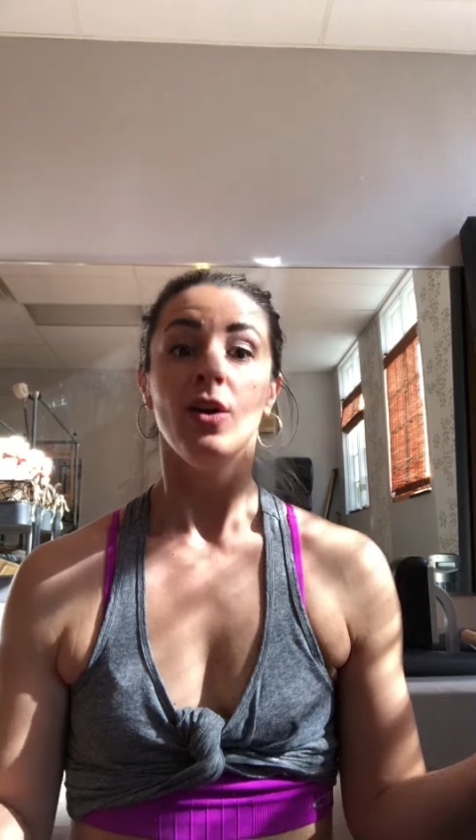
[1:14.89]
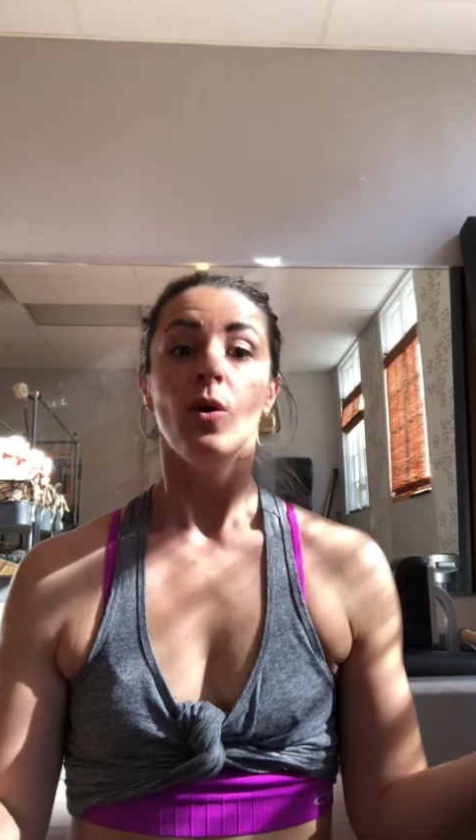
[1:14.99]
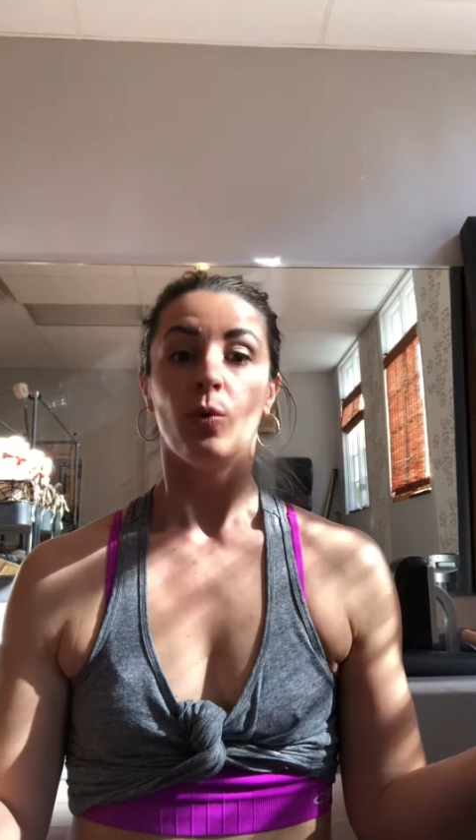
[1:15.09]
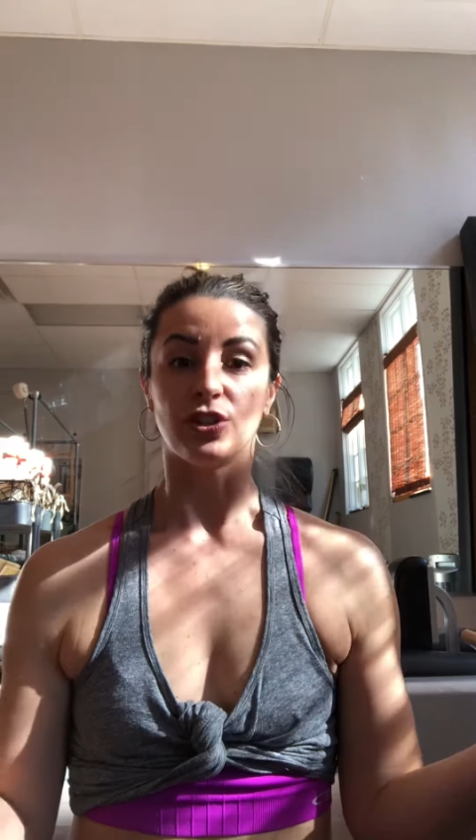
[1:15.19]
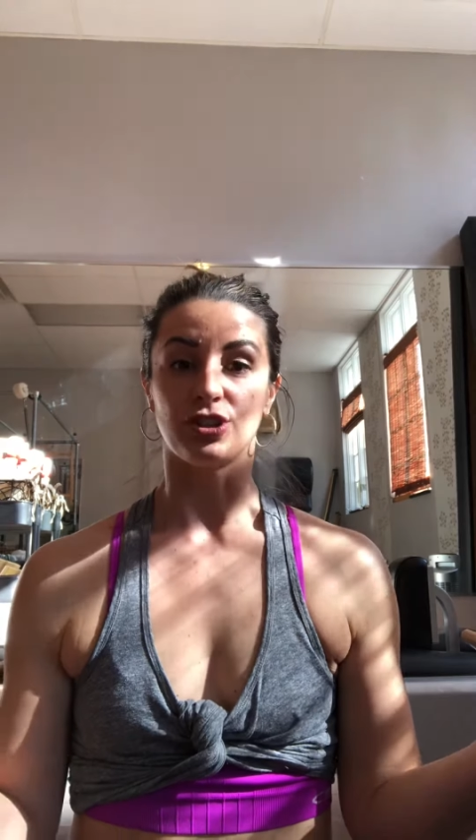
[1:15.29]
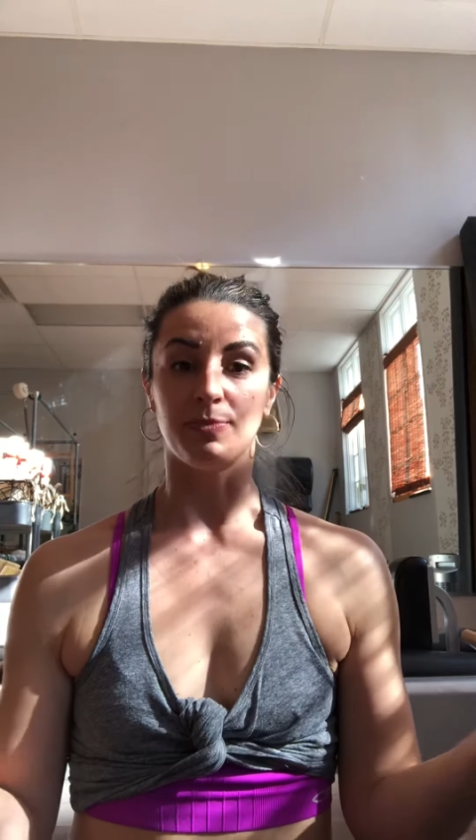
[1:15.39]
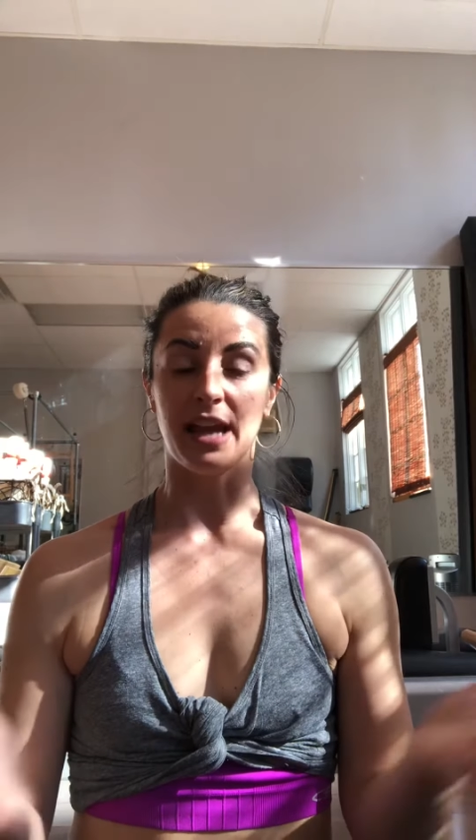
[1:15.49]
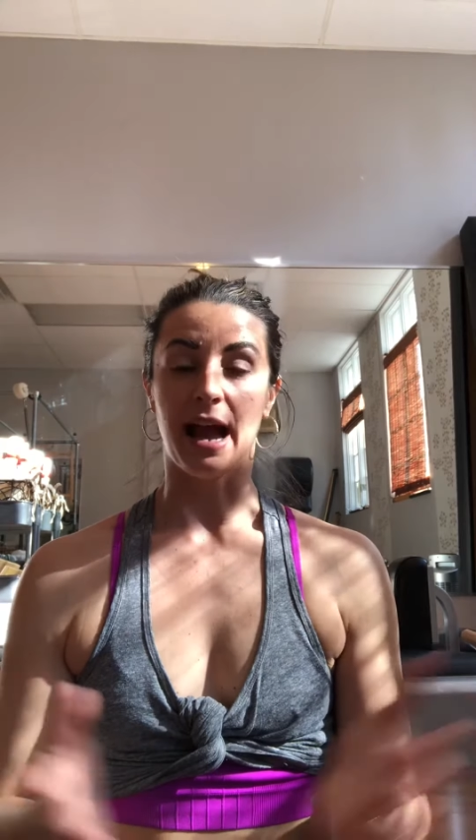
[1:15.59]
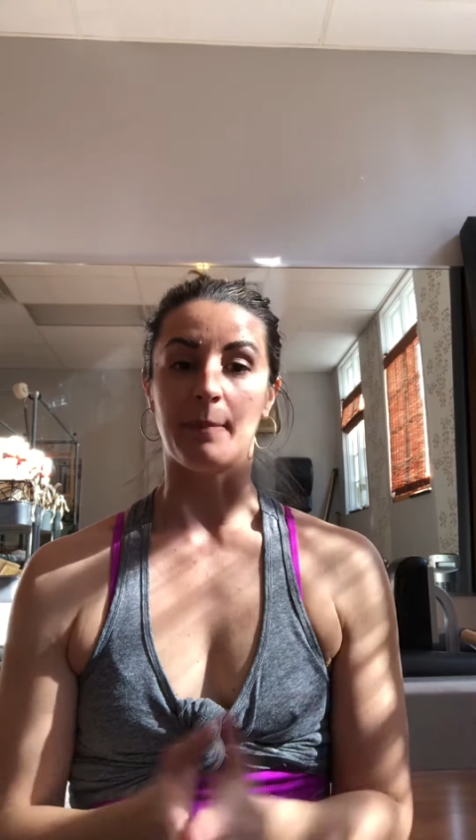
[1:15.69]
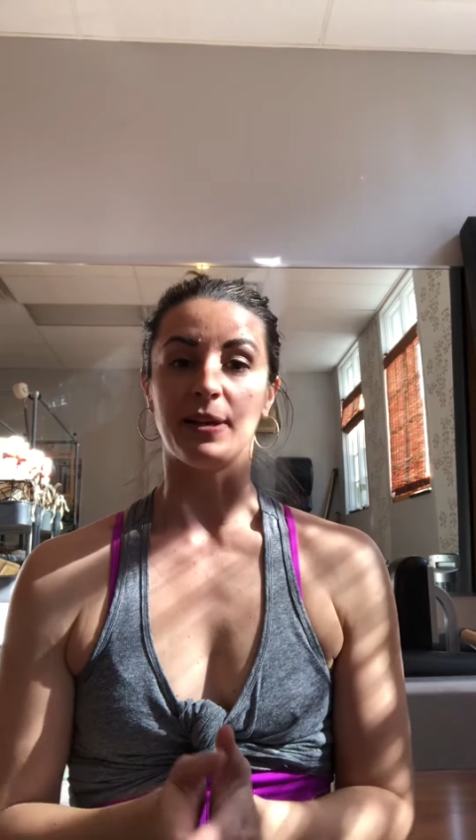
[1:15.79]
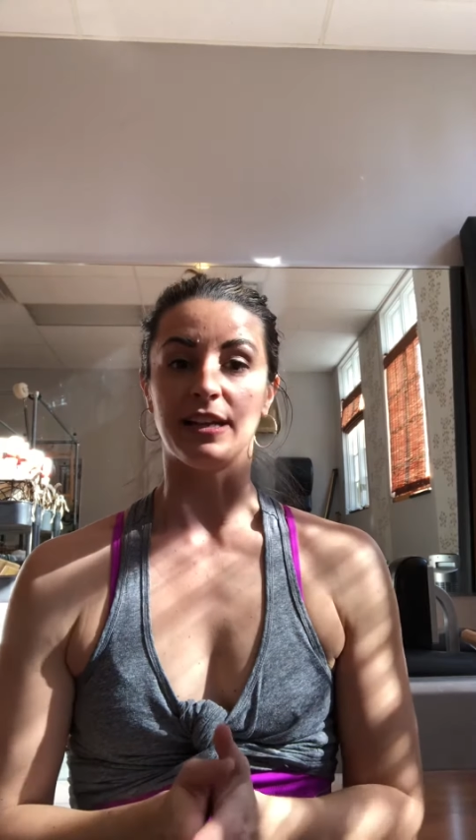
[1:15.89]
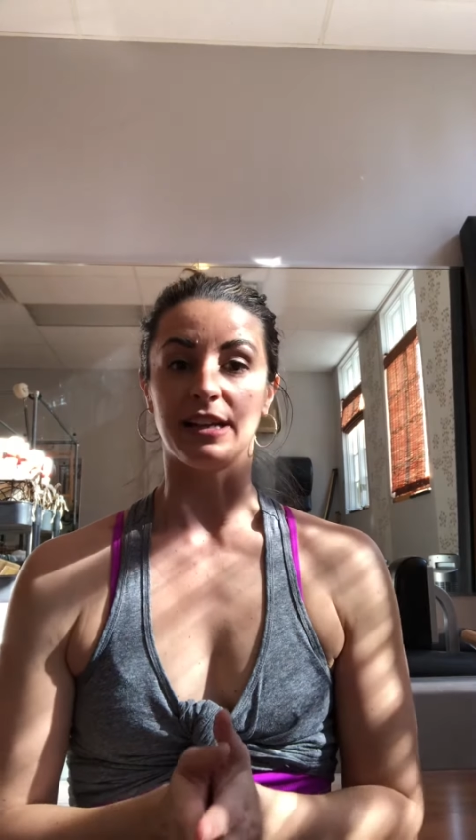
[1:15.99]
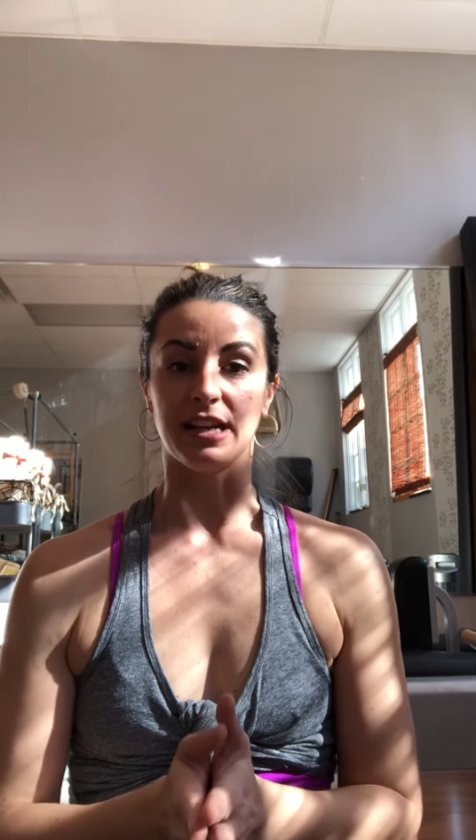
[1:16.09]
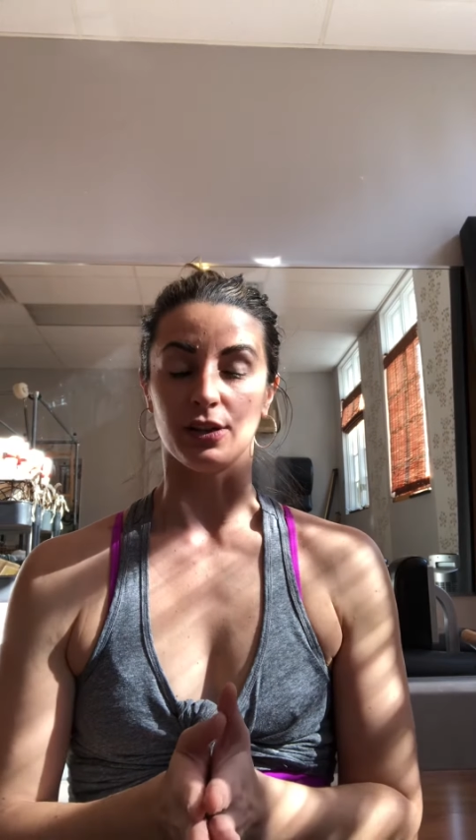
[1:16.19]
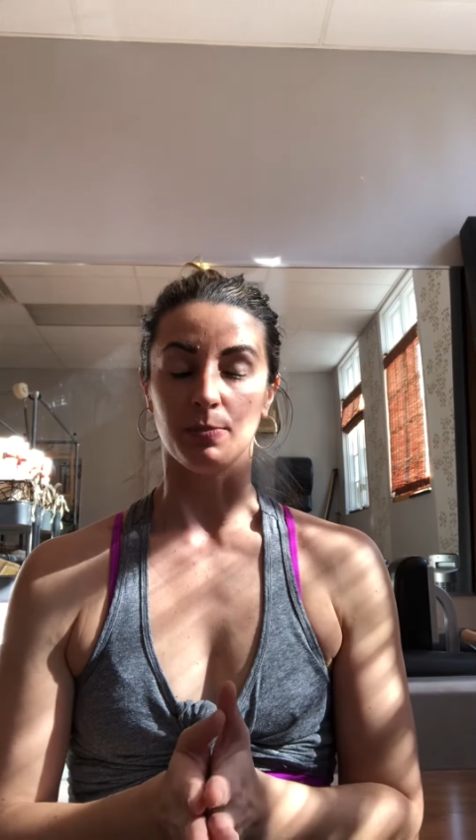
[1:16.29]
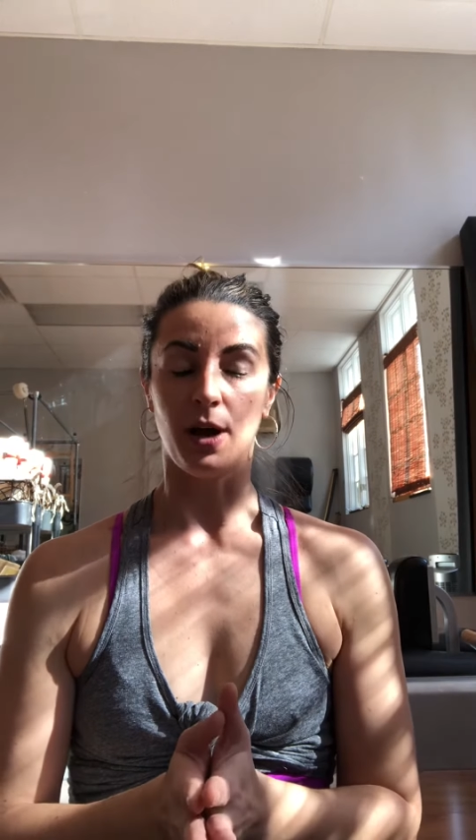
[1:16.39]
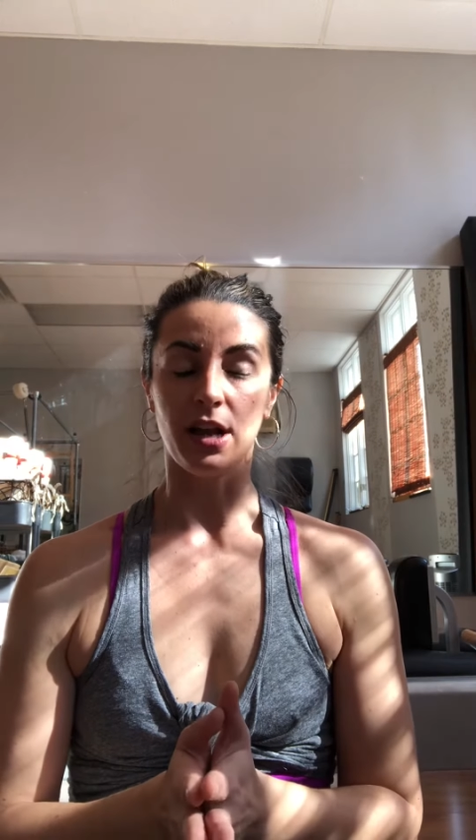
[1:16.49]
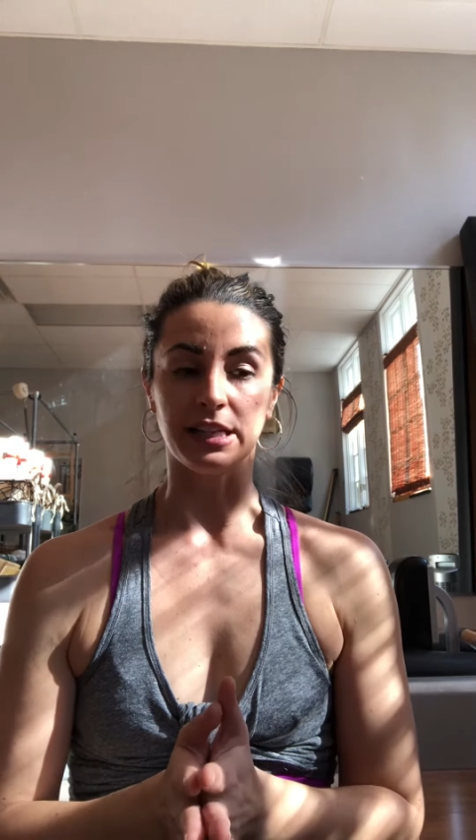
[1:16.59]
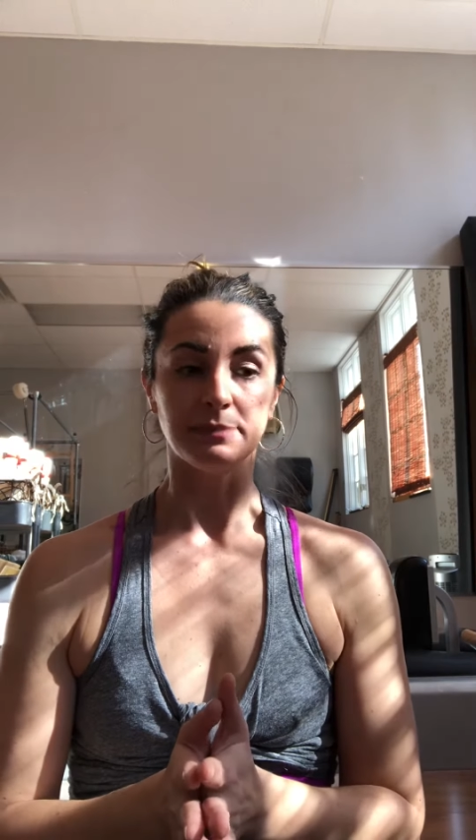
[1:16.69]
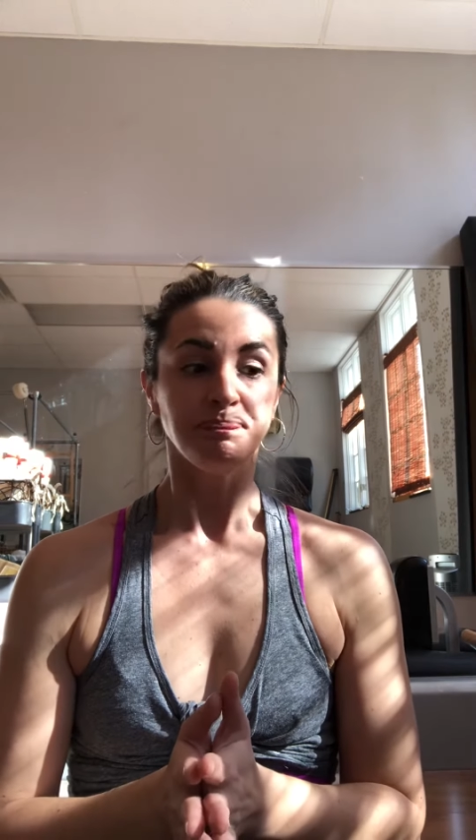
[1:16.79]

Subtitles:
what should be happening in your body.